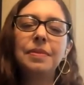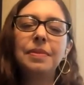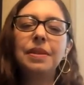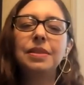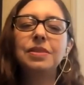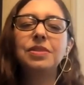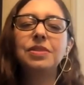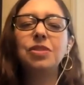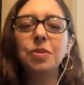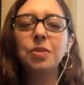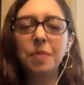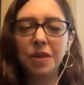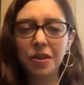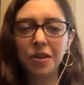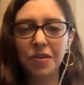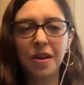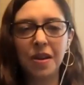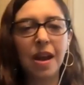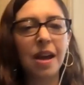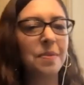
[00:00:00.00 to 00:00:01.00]
Assuming you're
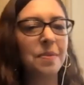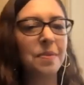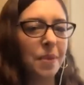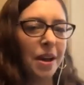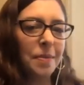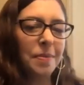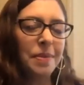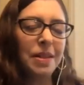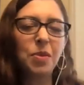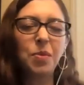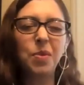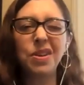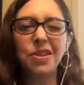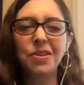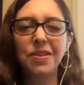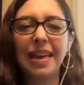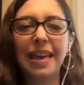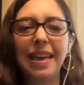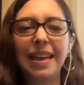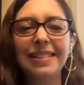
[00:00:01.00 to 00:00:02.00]
not in public where you
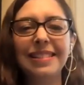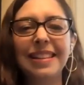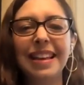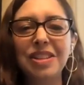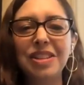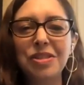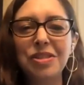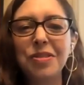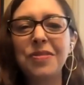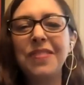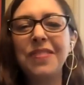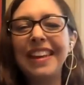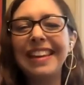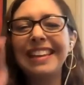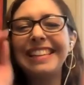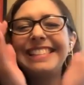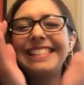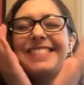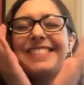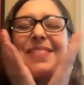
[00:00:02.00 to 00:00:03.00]
can't touch your
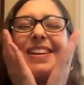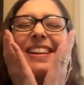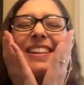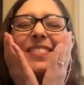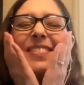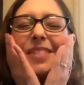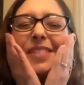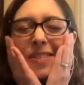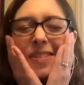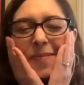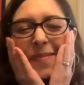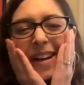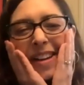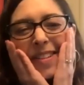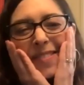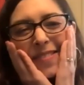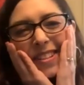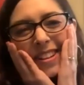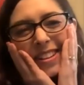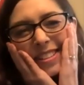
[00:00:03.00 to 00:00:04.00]
face, but you might
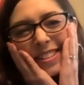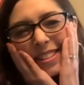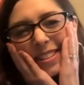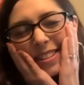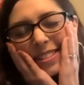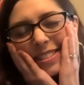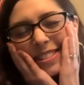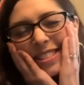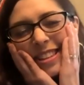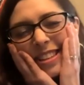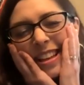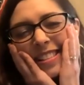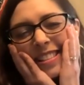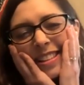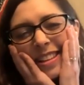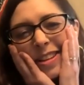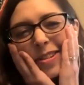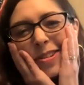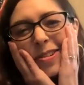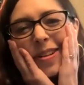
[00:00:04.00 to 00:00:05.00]
want to
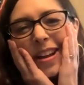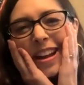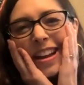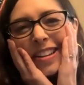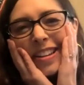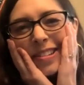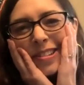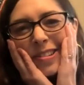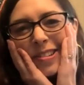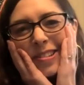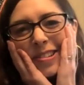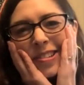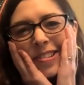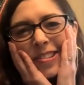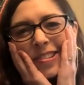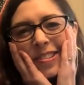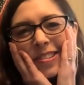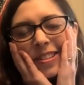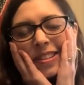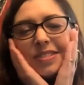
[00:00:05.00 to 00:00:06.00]
gently
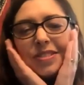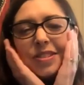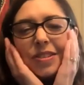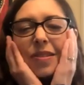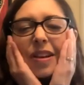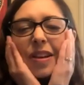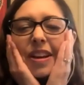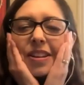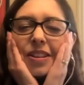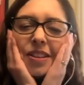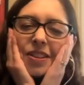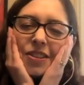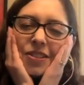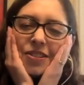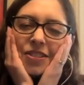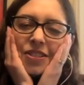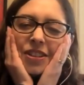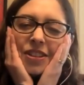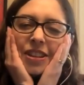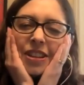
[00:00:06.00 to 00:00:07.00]
cradle your
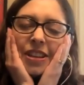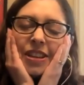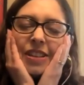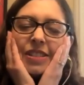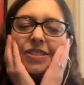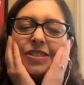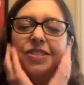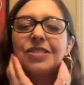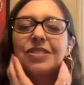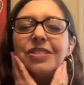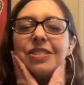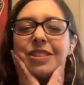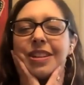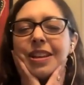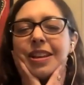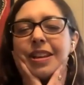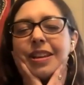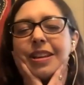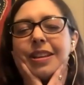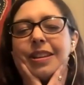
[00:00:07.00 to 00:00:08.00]
cheeks, your
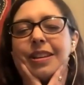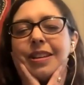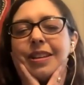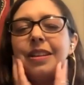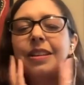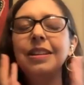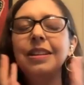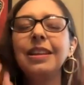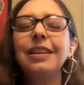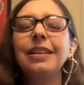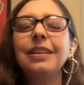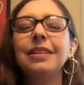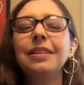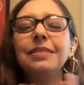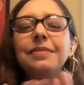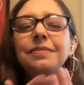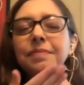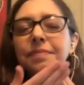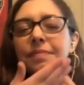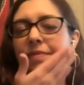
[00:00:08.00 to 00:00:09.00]
chin,
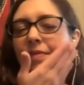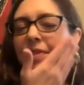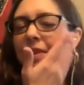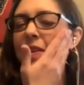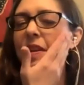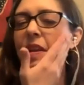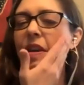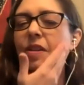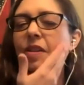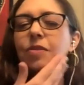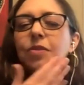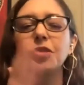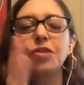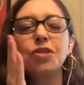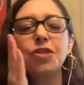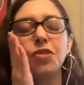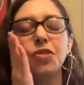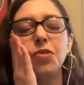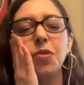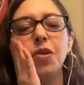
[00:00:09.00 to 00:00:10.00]
or
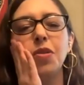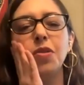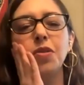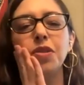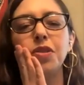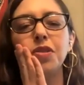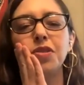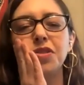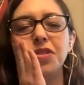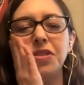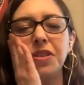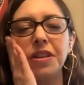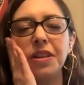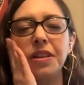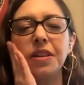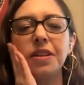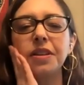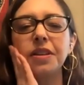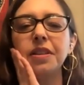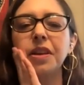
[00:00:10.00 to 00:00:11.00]
stroke your
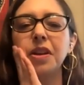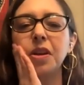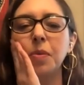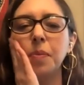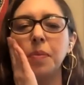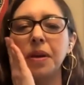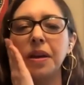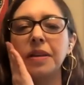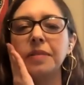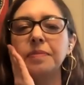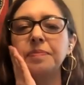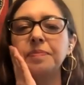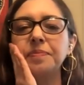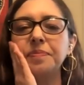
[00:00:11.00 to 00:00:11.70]
cheek a little bit.